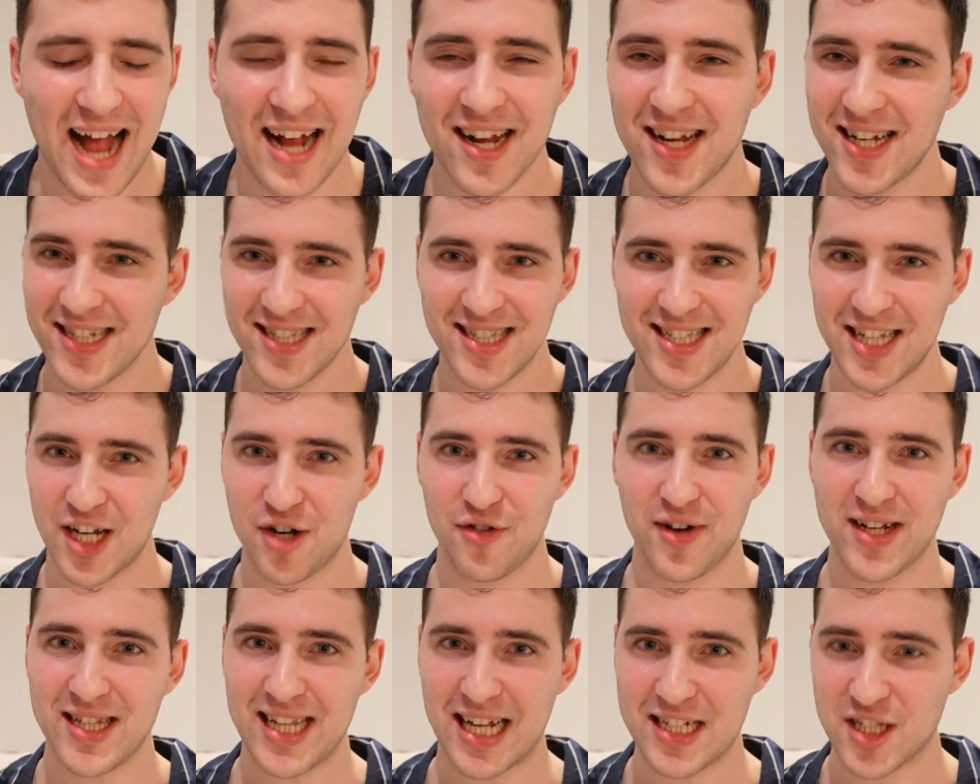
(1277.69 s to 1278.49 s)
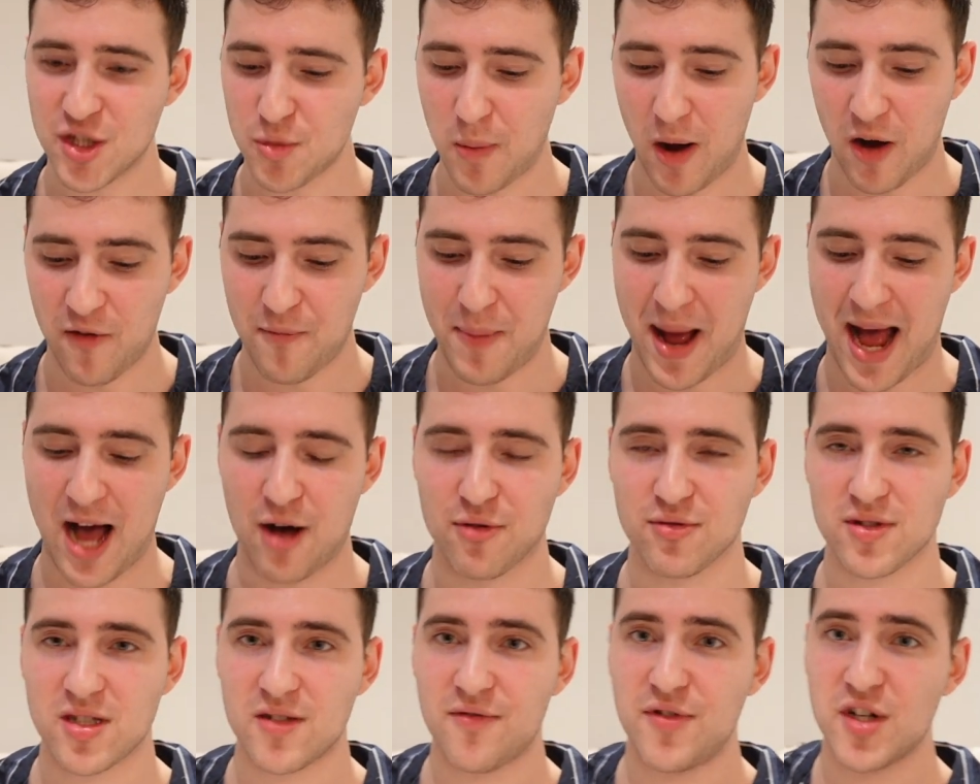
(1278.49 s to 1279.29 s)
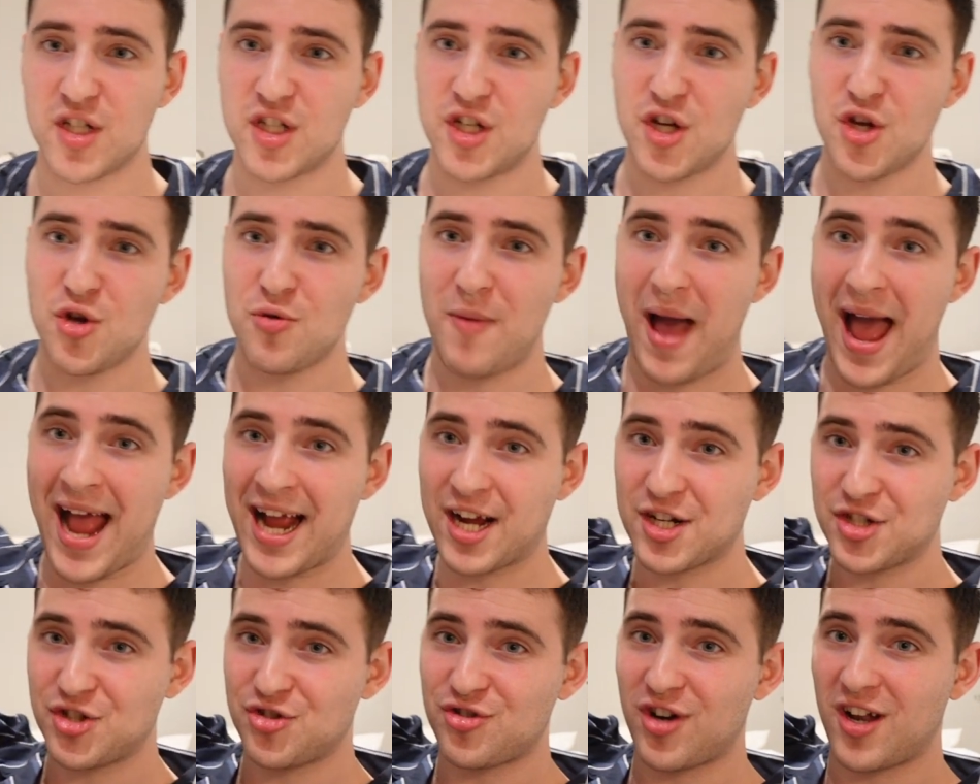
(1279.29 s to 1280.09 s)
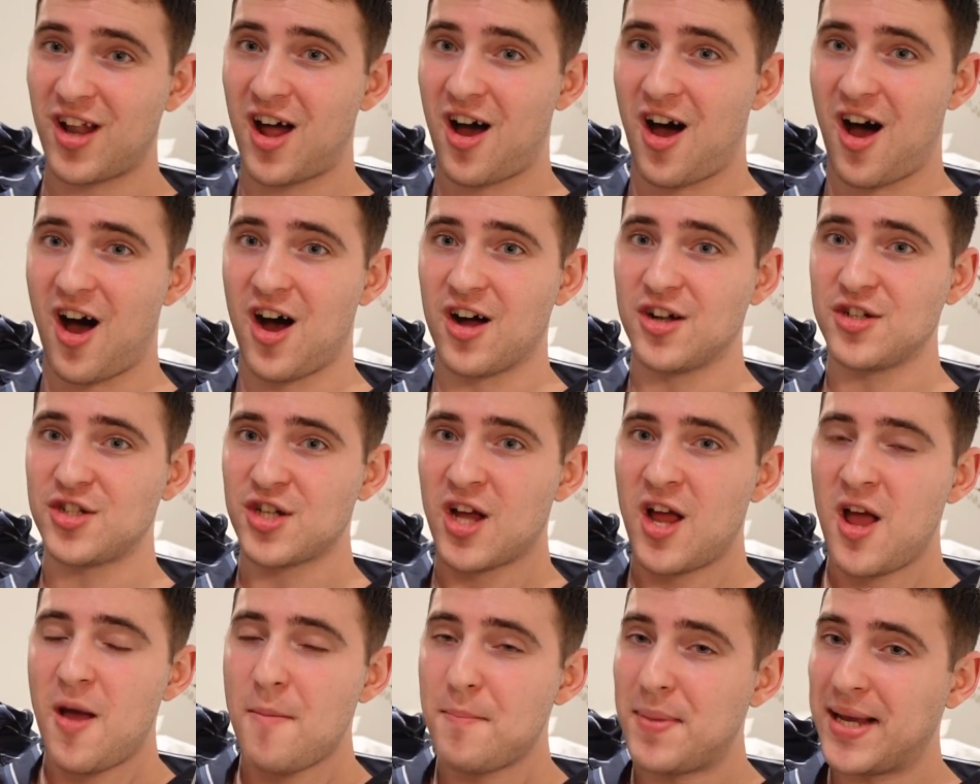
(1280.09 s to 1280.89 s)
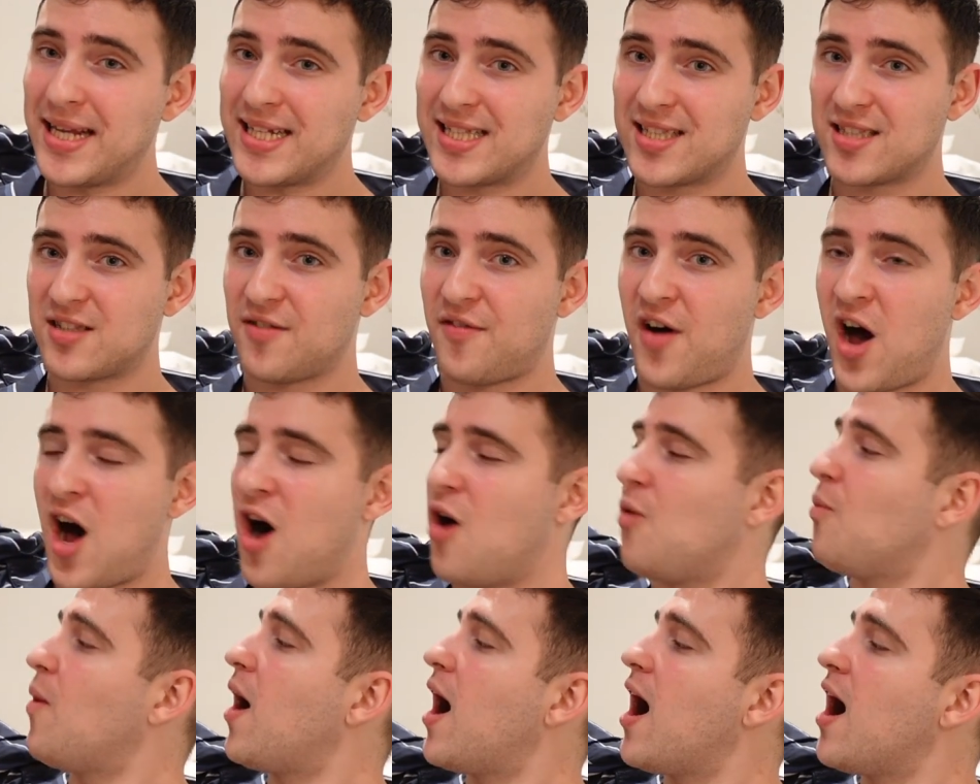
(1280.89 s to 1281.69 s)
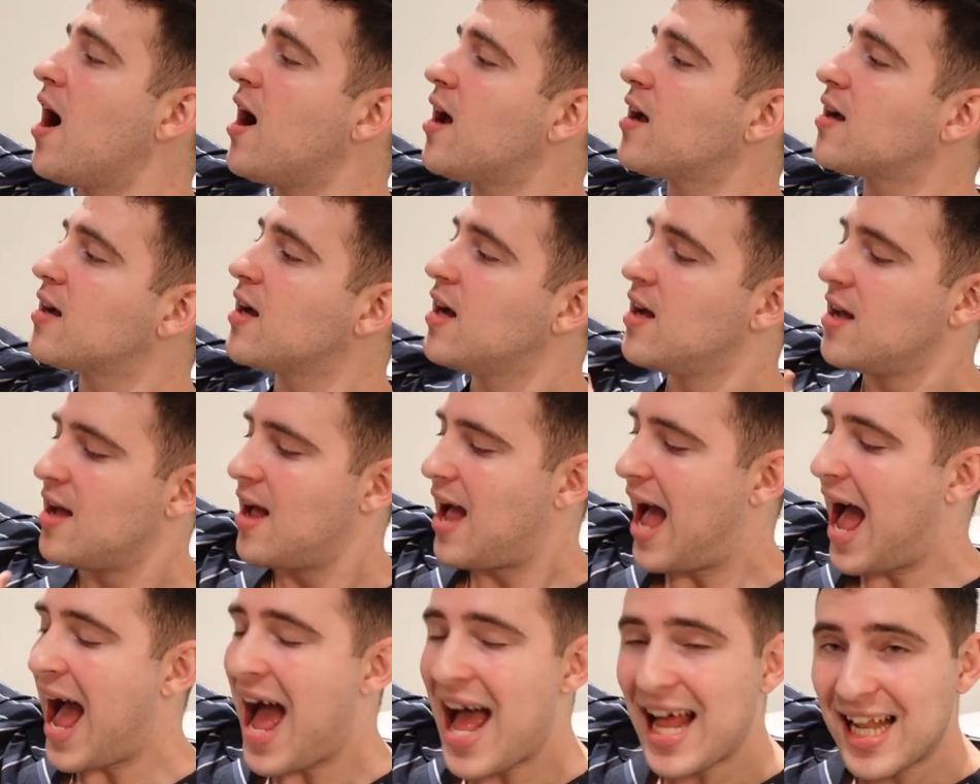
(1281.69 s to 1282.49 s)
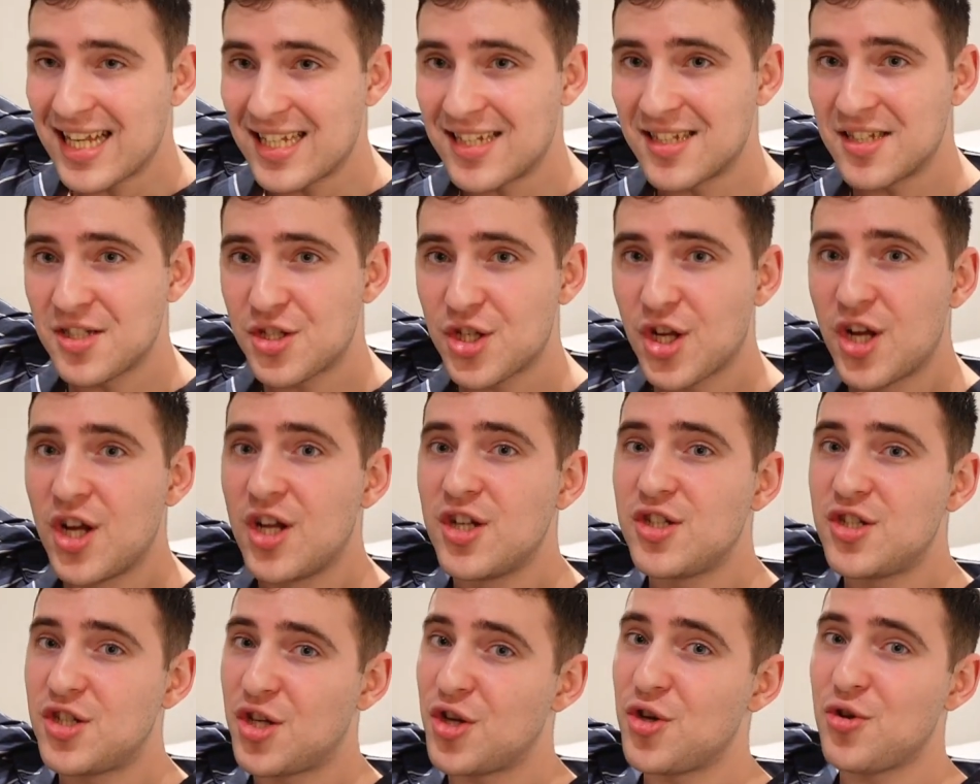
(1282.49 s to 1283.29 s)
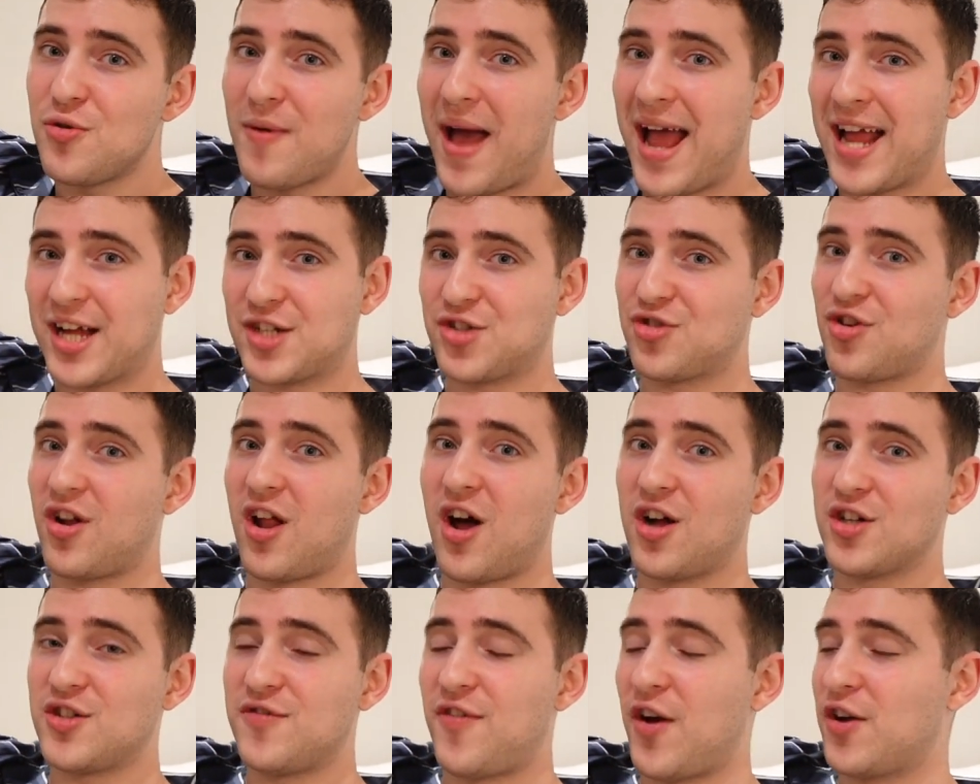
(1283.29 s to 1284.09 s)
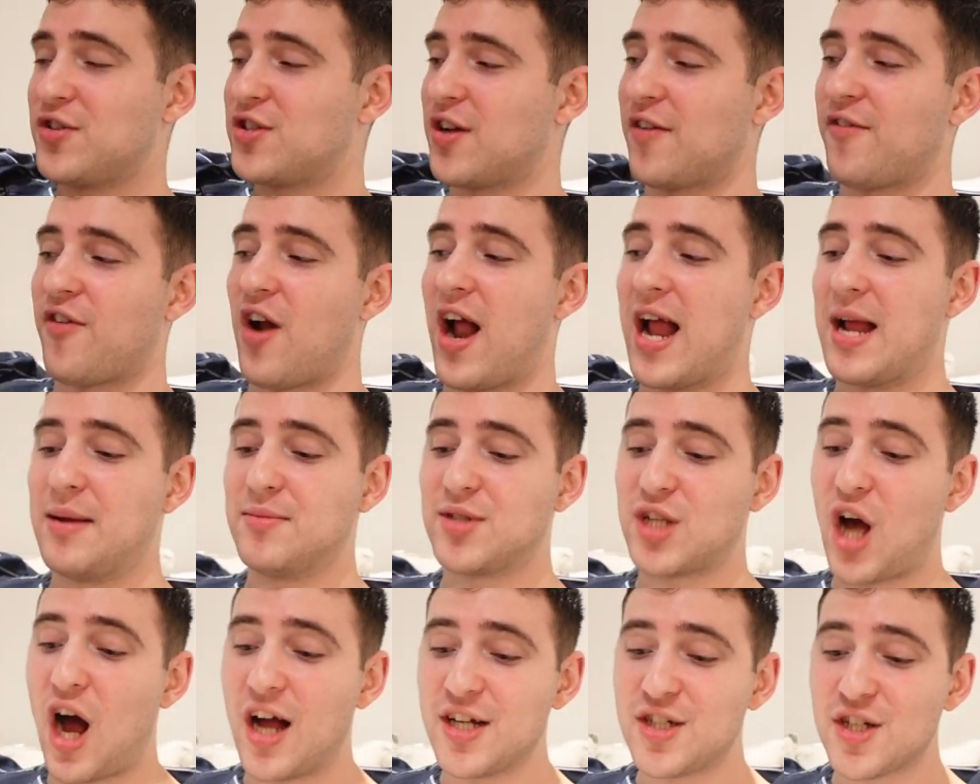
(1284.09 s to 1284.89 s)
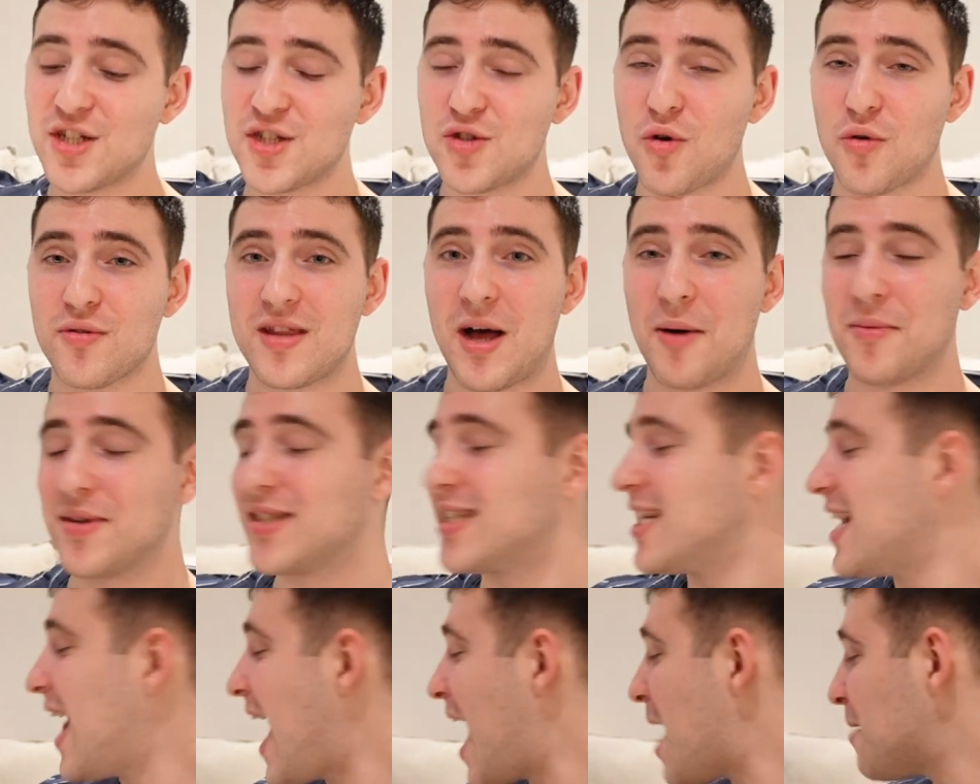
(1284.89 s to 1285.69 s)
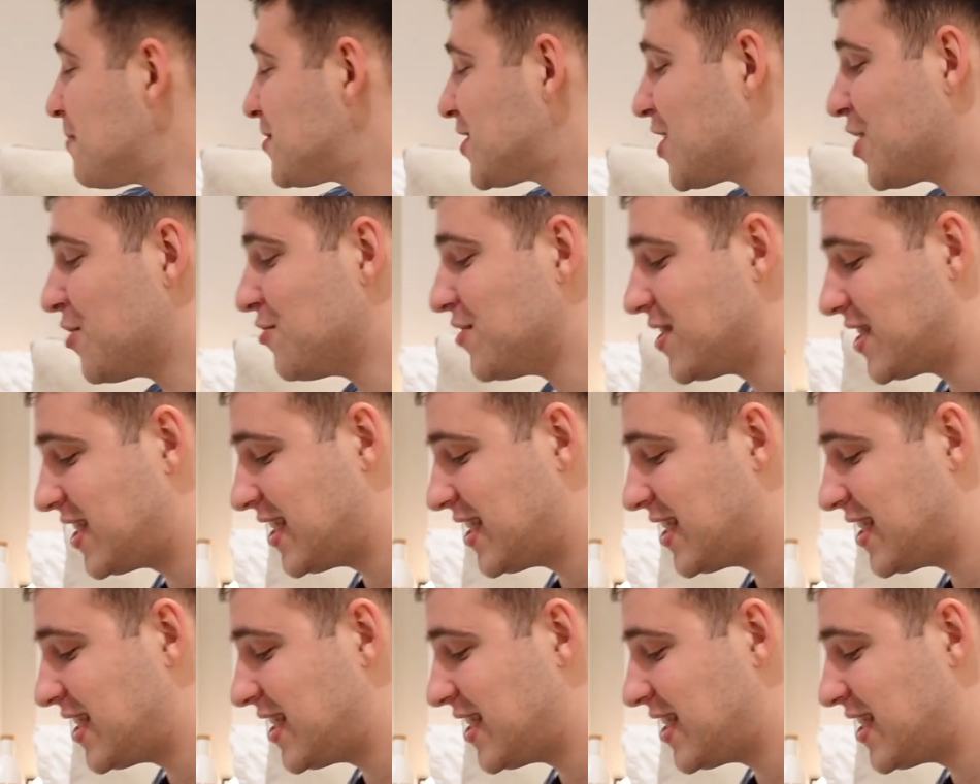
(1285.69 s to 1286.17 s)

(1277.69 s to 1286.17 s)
And considering that's £12 for two extra large pieces of artwork and two extra large photo frames, I just thought that was an absolute